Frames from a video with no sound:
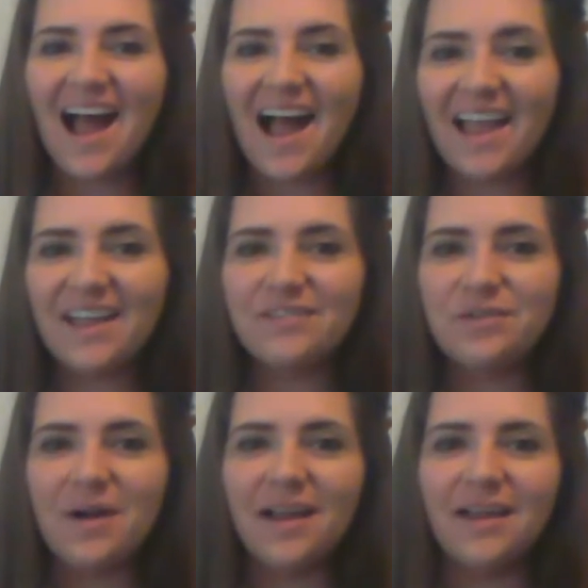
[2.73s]
Hi
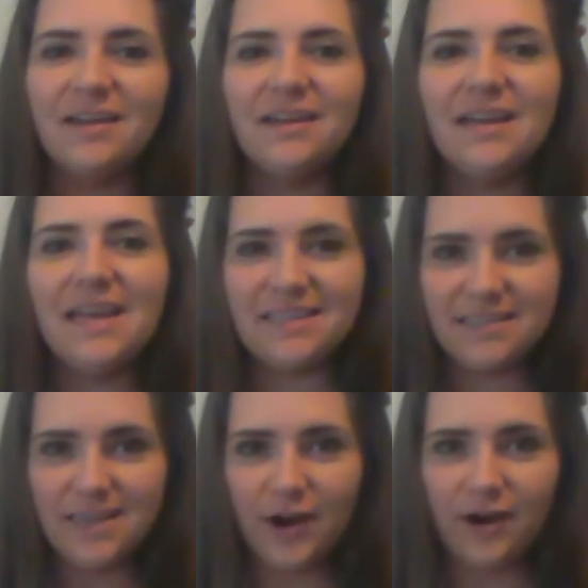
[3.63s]
everyone,
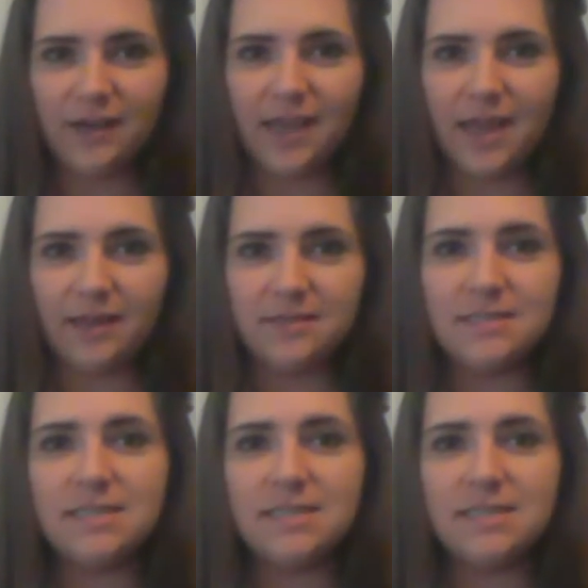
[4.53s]
it's Sarah again.